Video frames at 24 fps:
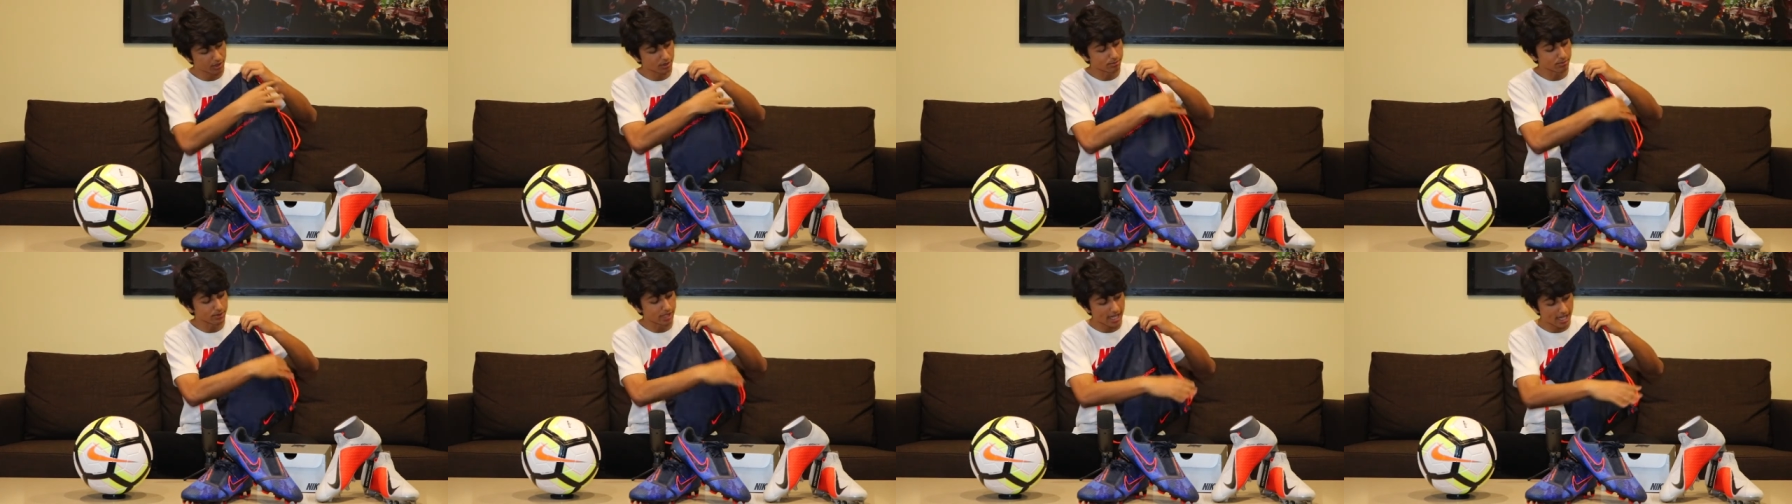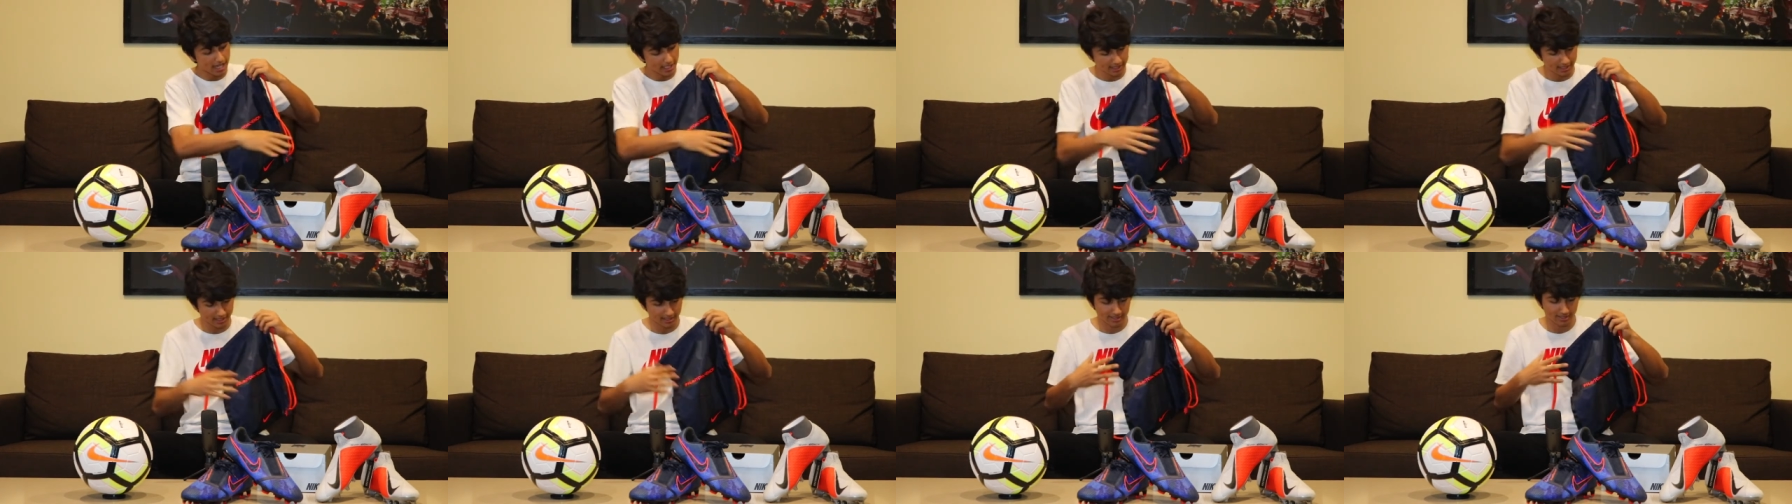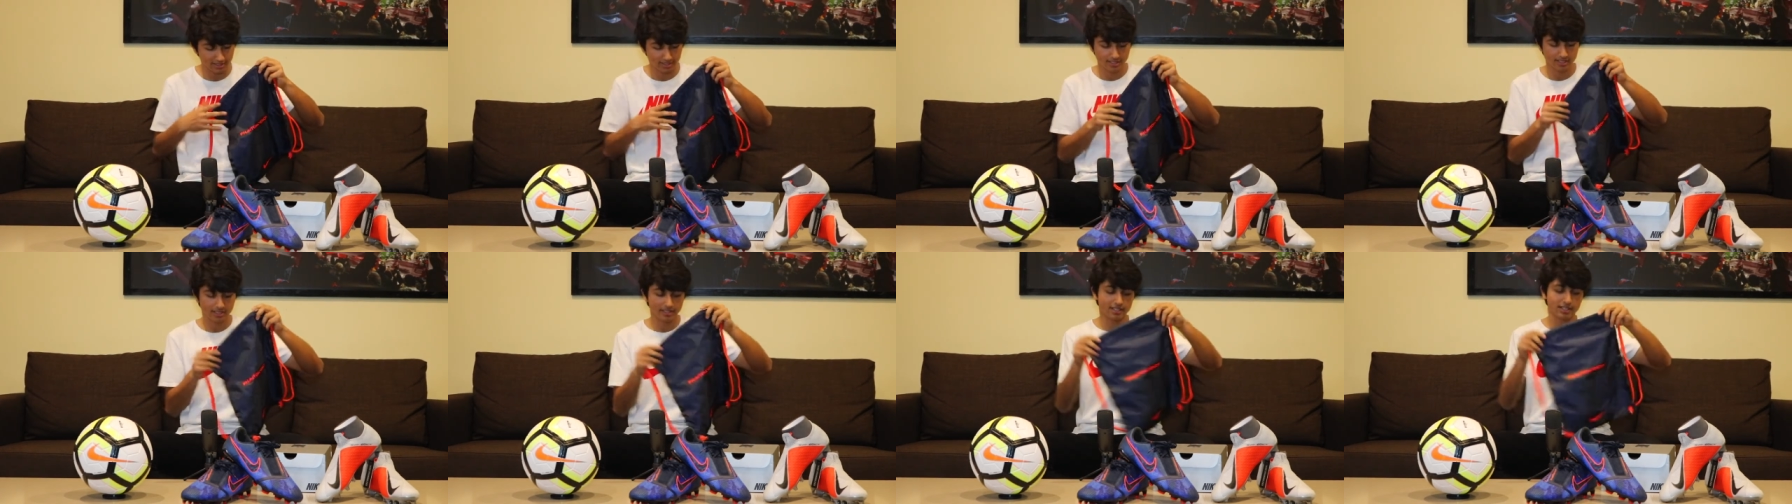with black,
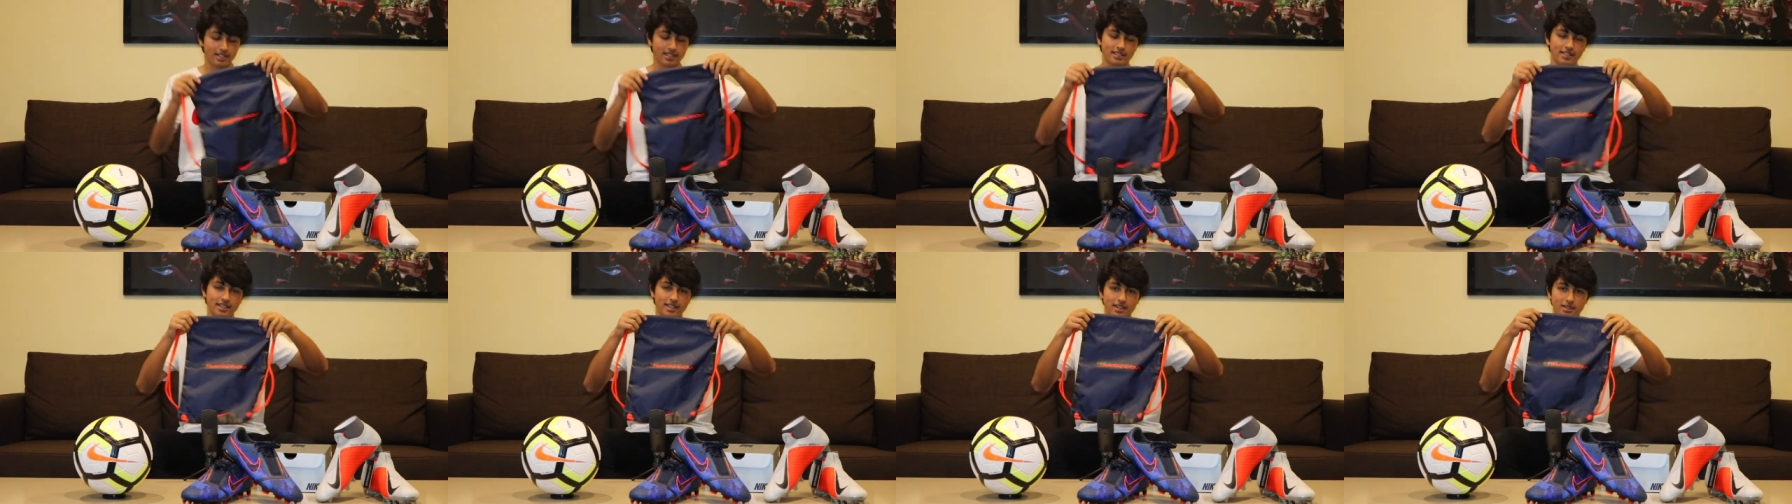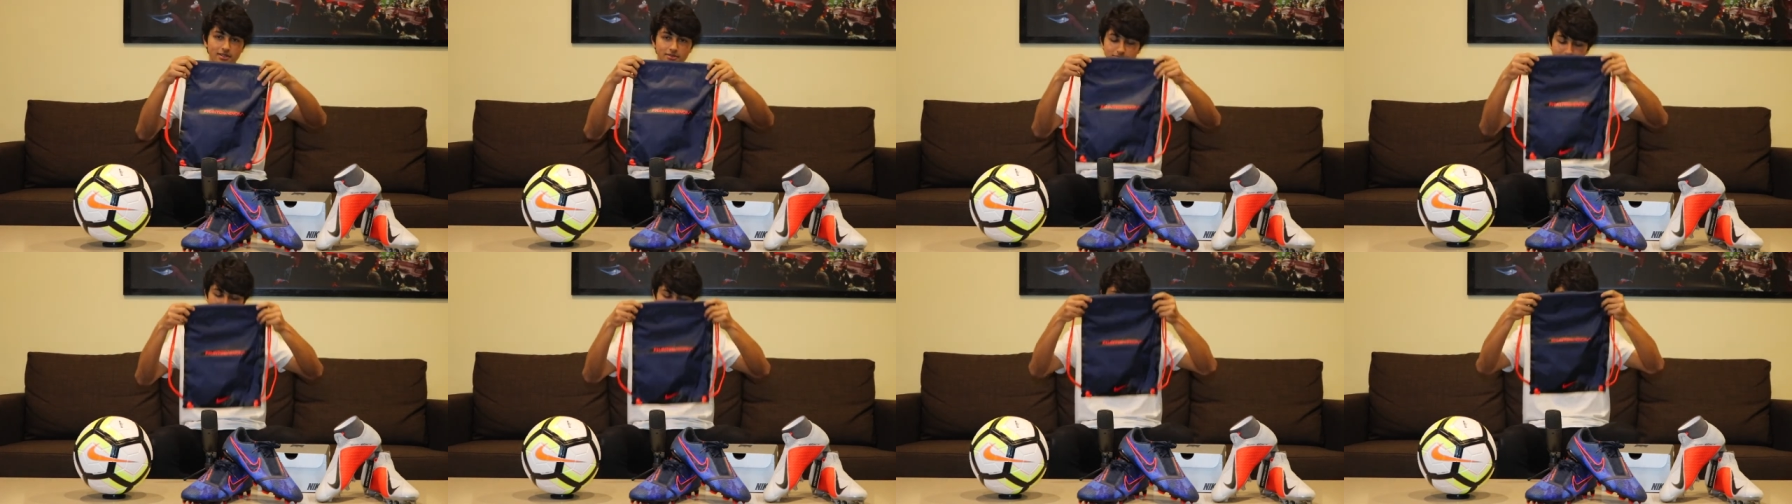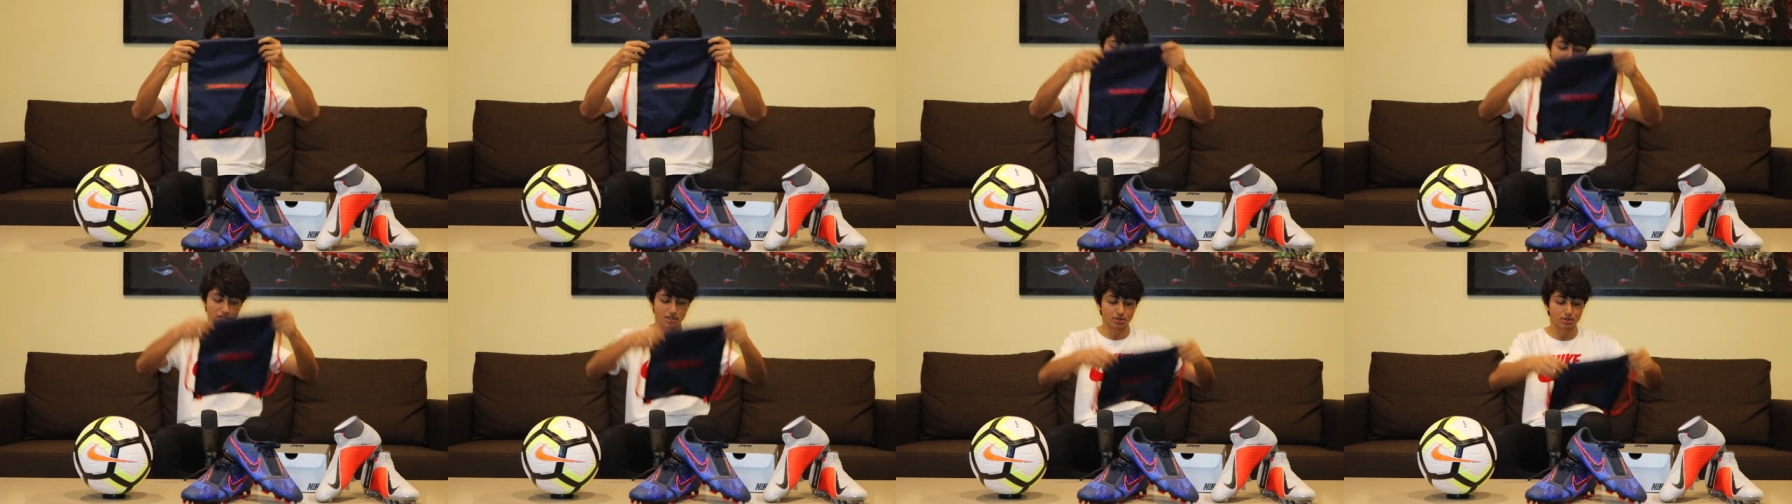and now
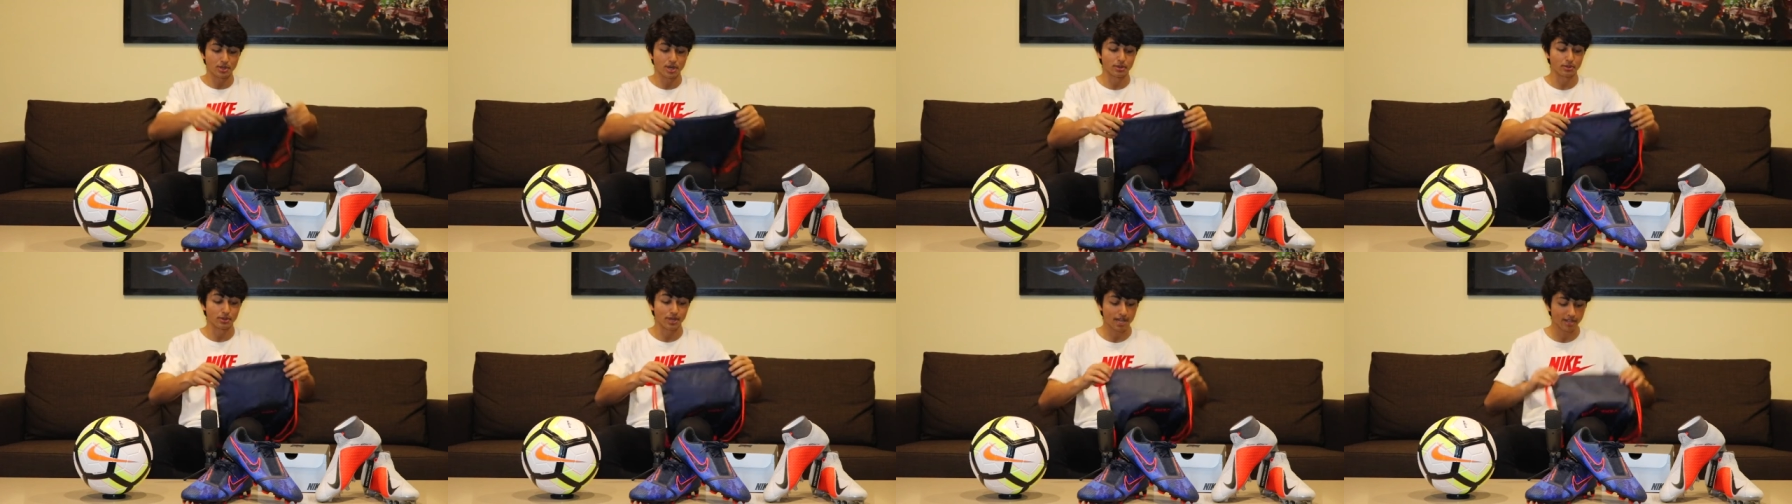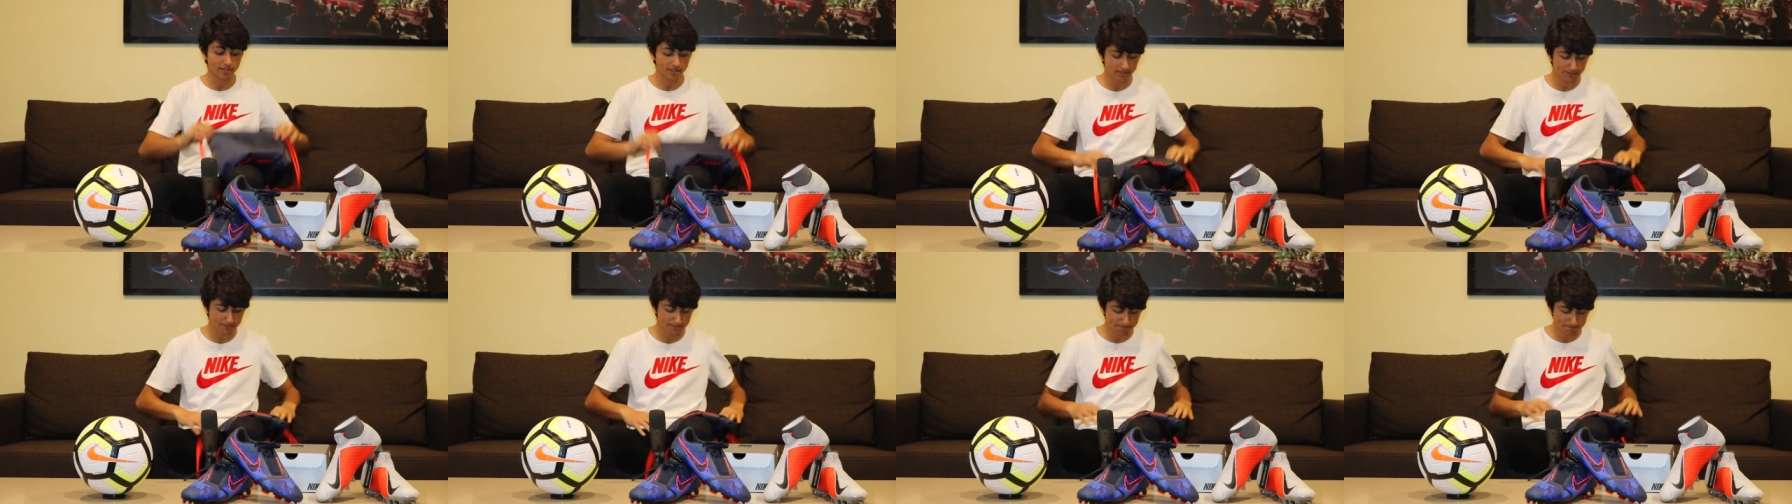it's the other way around.